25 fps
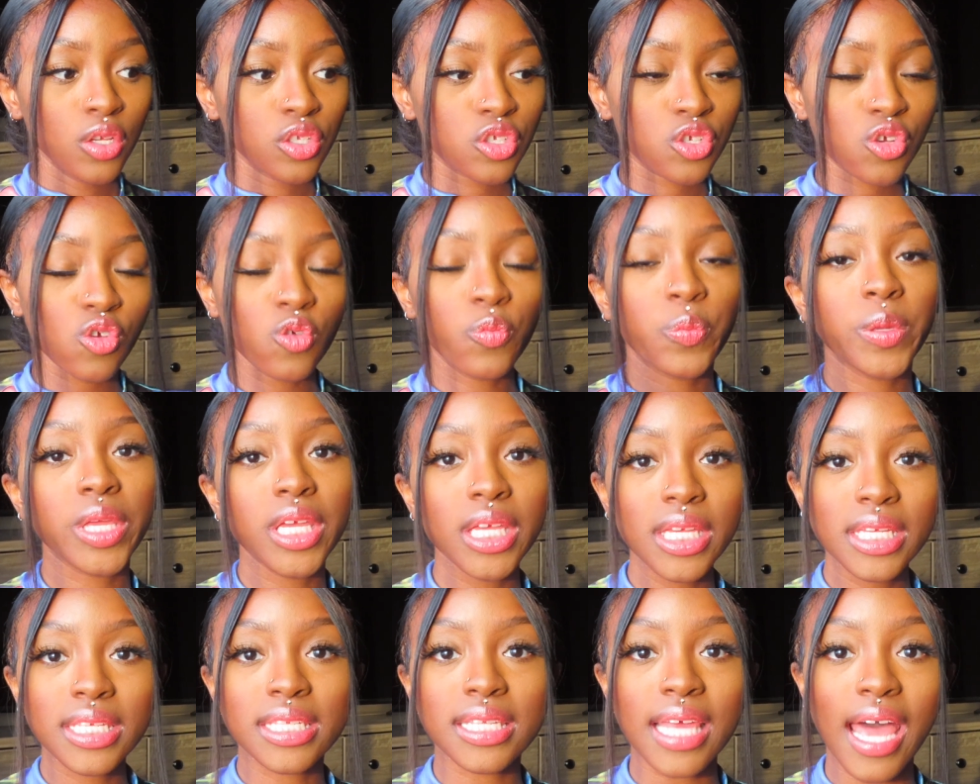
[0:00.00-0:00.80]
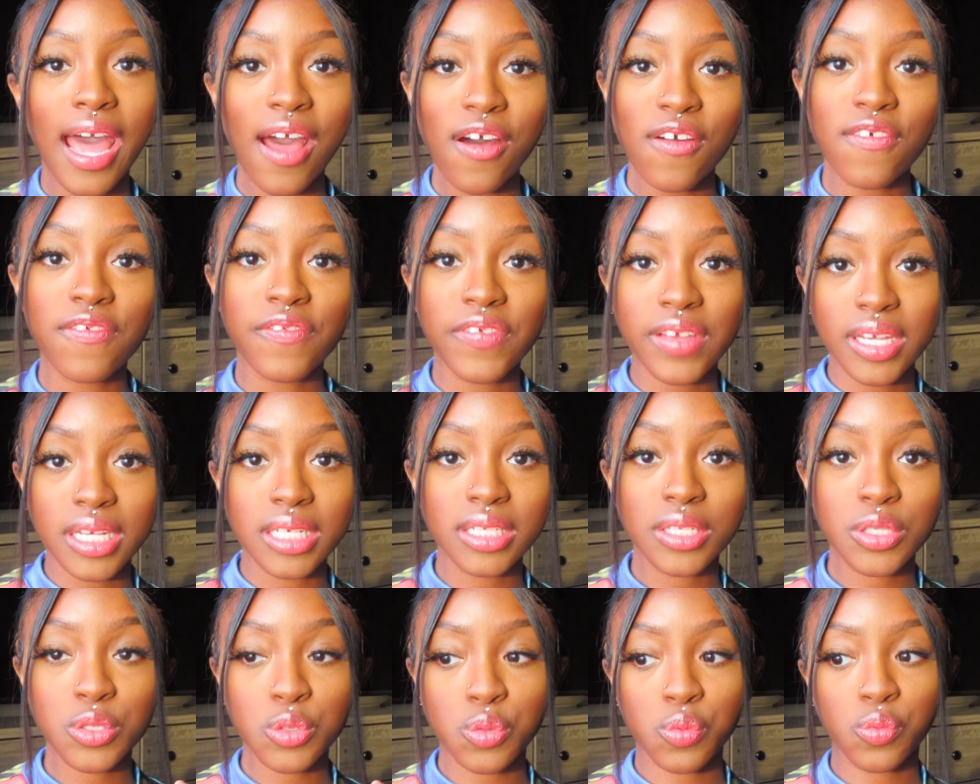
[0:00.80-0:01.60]
two-piece
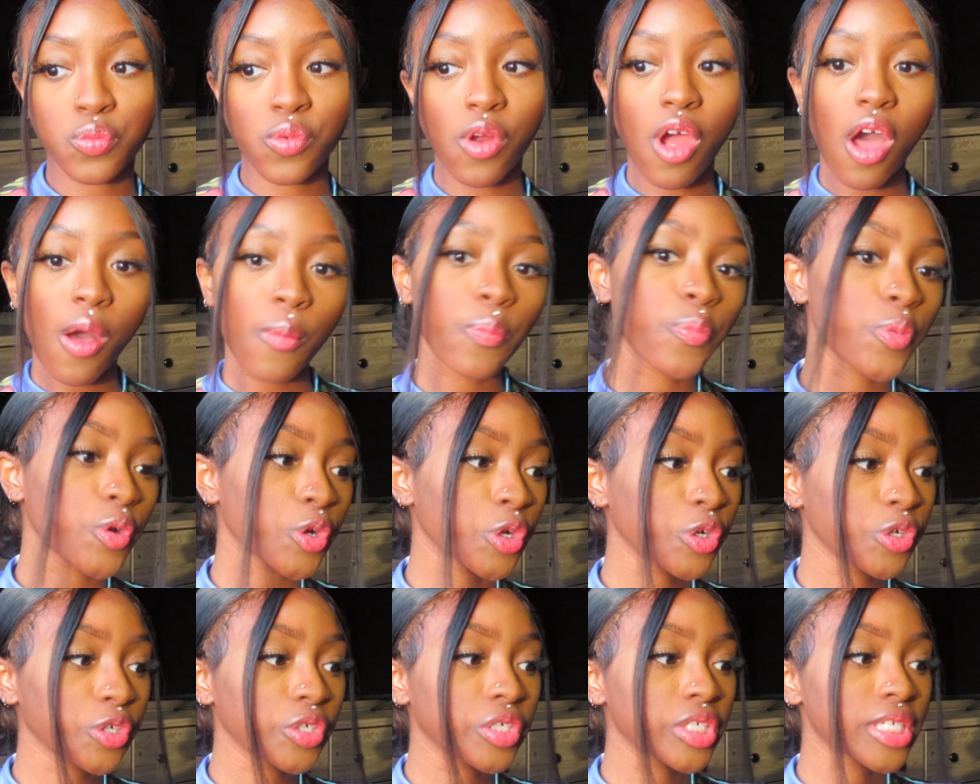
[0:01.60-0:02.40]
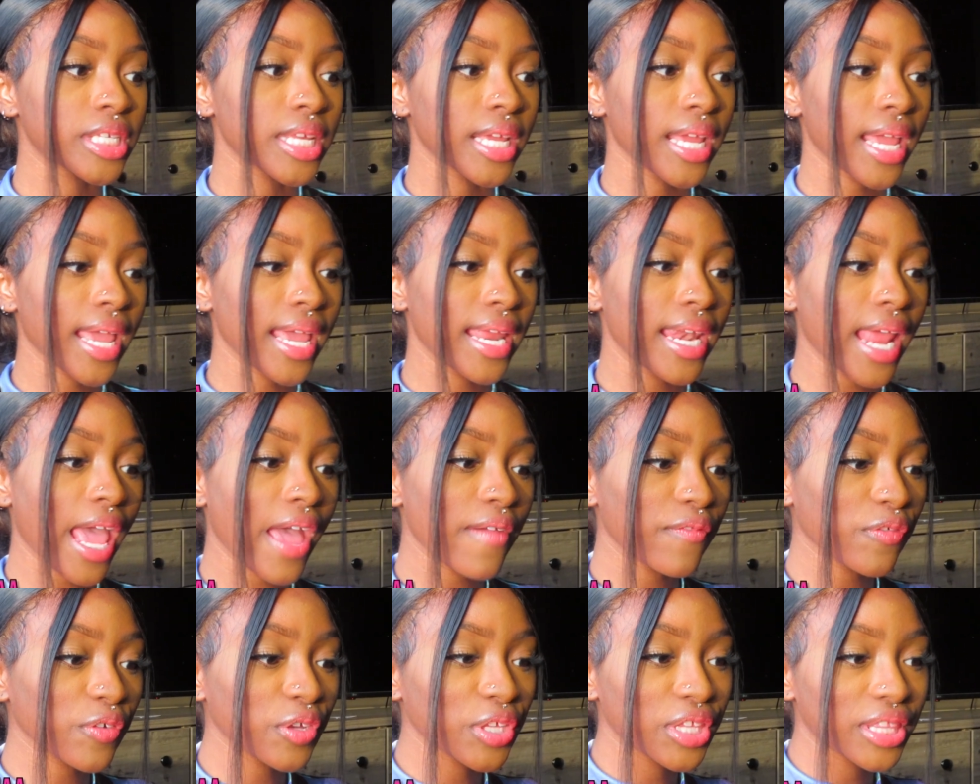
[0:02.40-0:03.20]
outfits, rompers, and
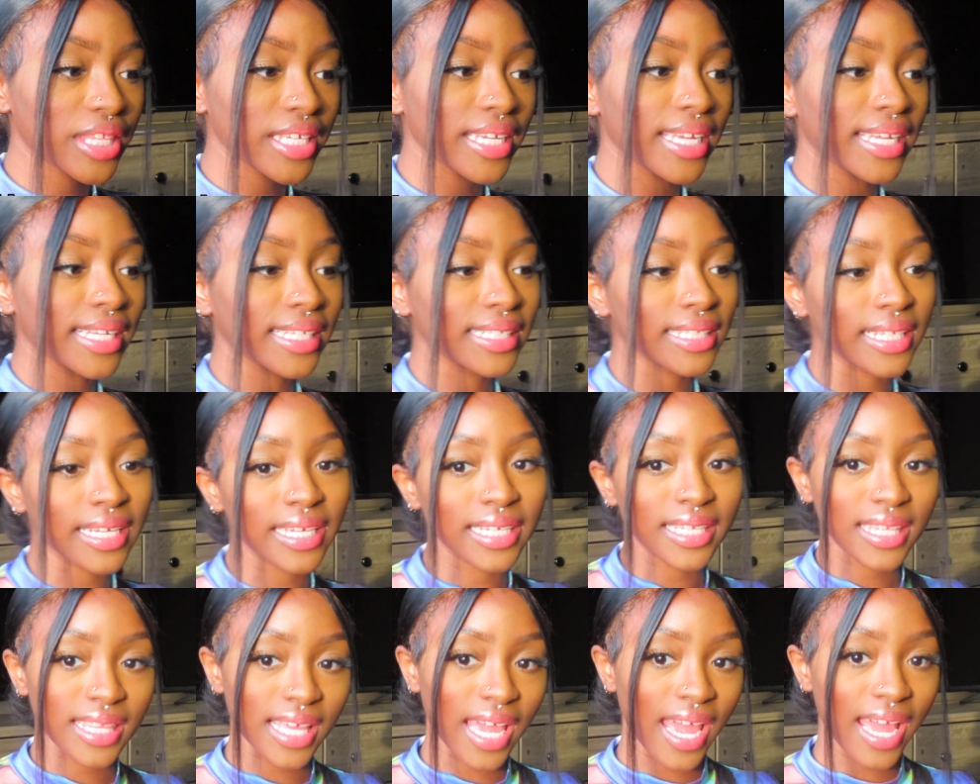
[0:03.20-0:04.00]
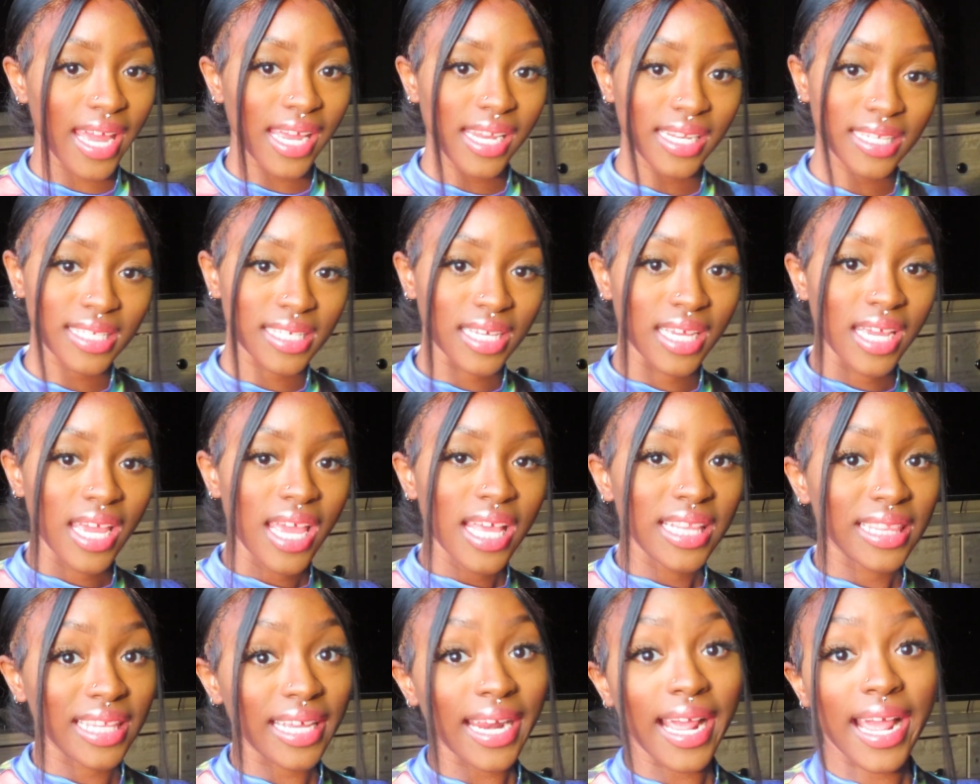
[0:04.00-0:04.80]
everything like that
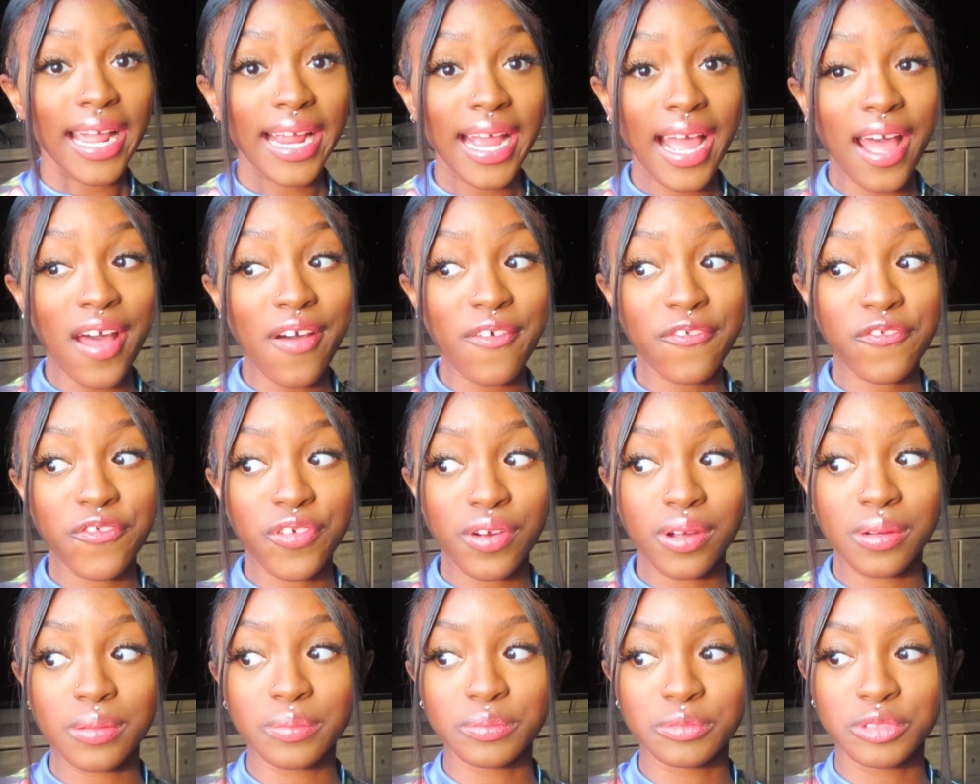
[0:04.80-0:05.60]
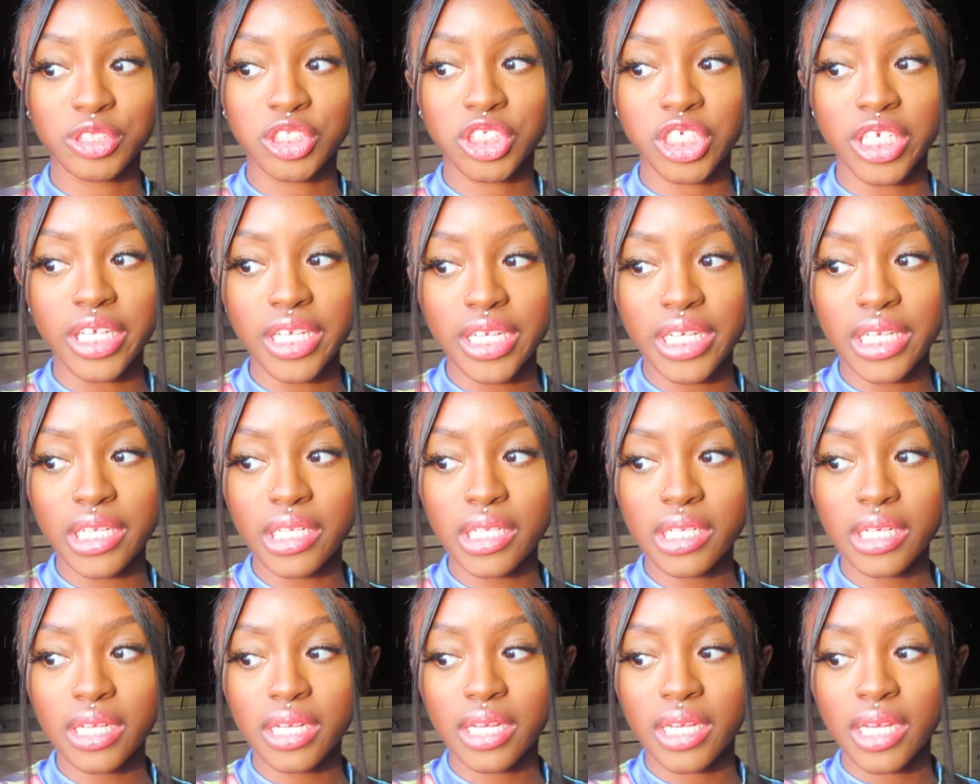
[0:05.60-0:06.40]
that I got from
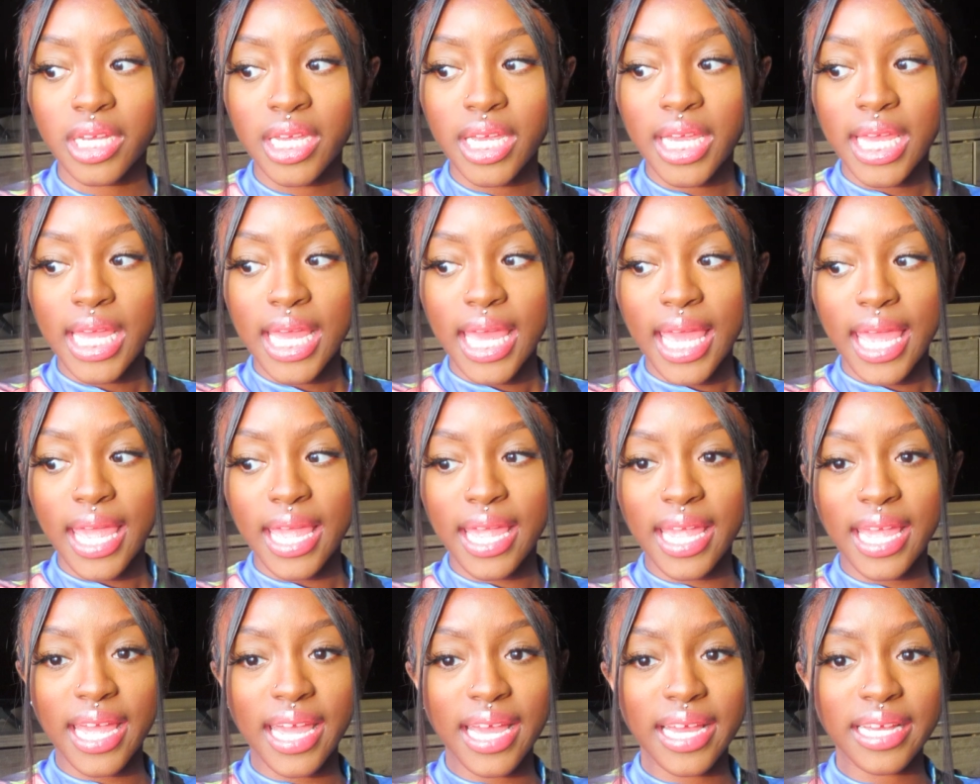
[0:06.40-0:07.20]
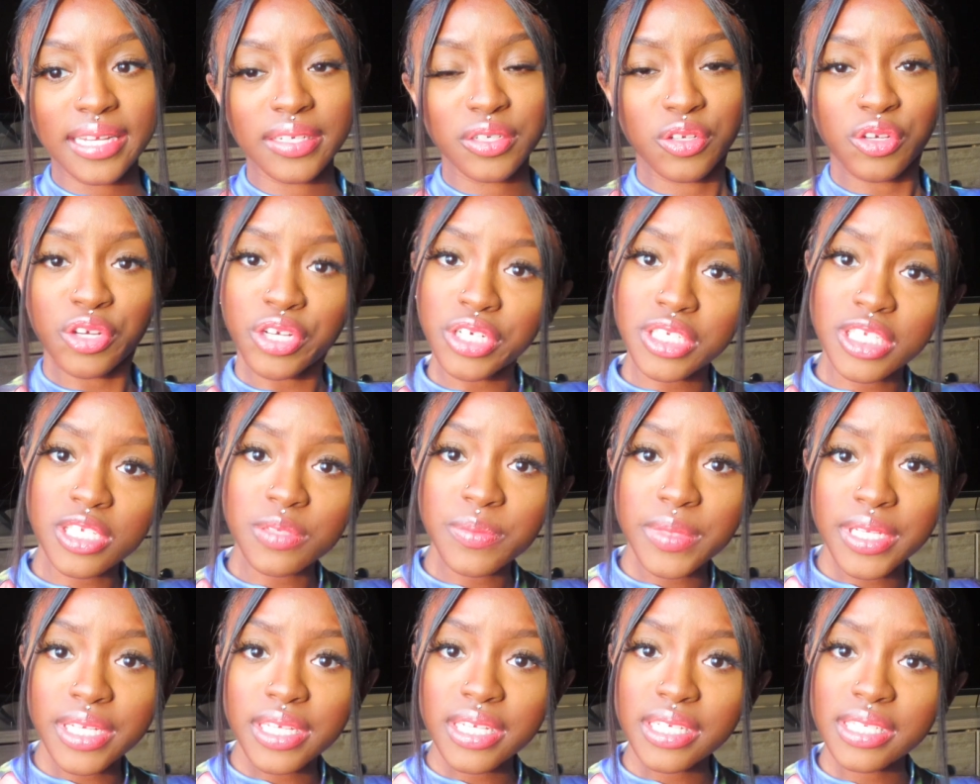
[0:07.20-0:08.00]
Shein and
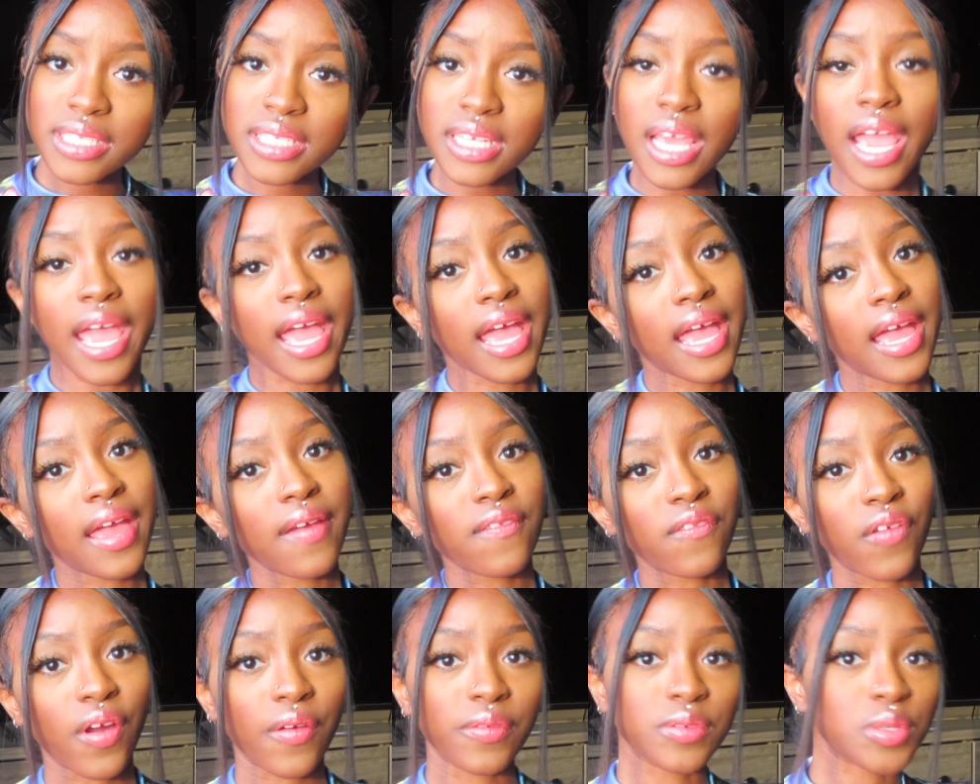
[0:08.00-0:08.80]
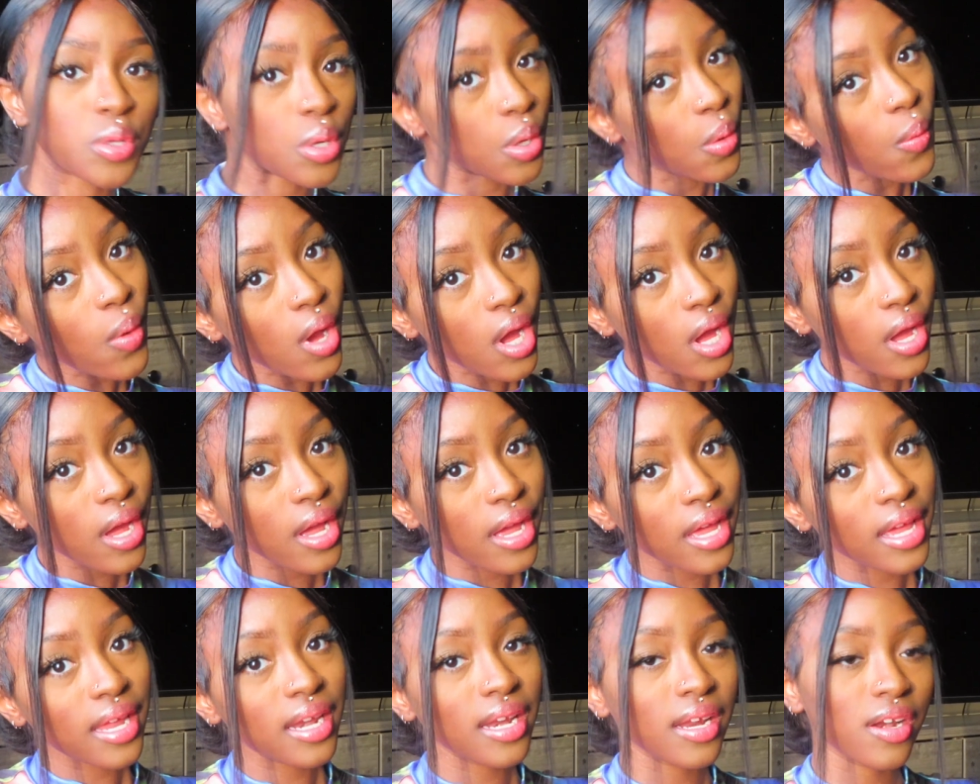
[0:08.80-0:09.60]
Christmas and Forever
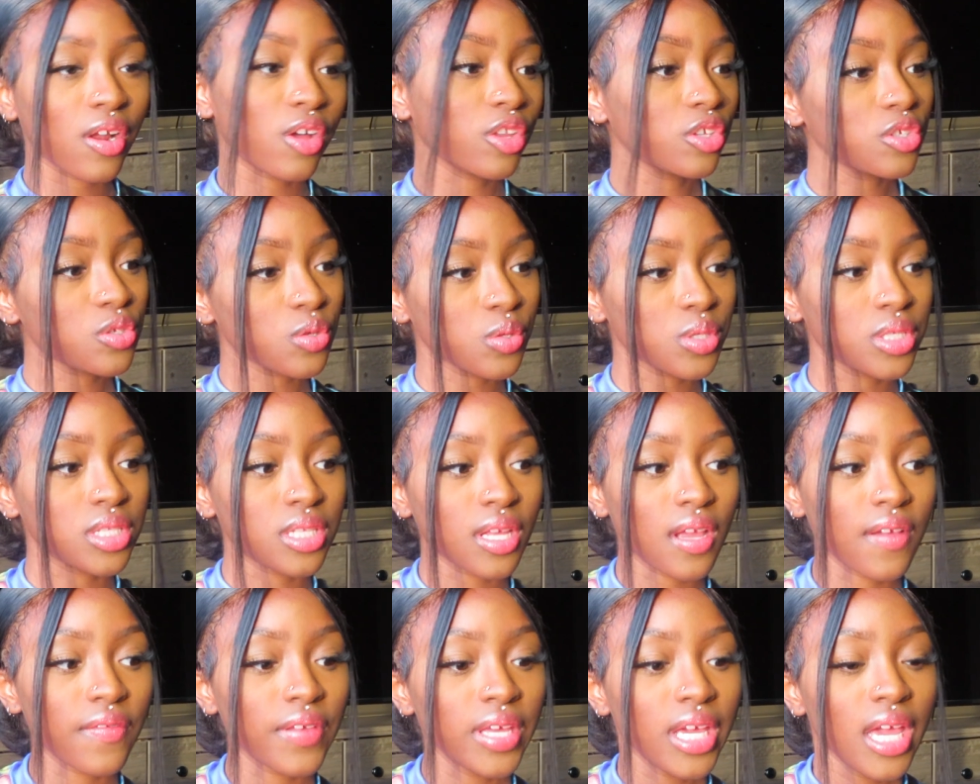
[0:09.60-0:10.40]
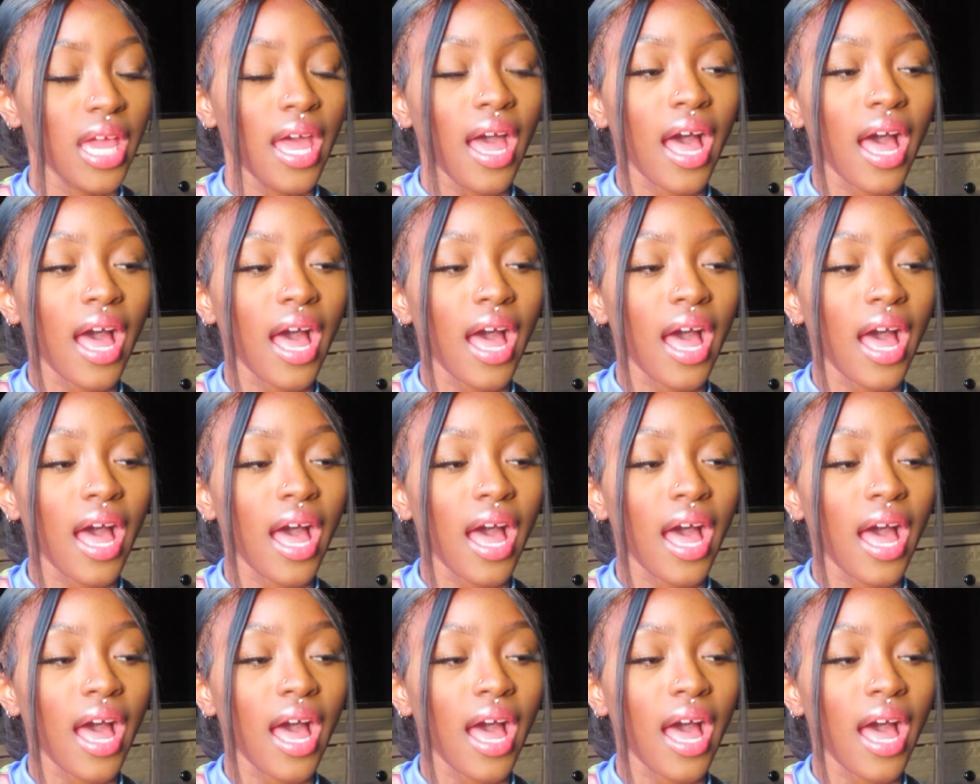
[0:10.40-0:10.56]
21 and all this other stuff.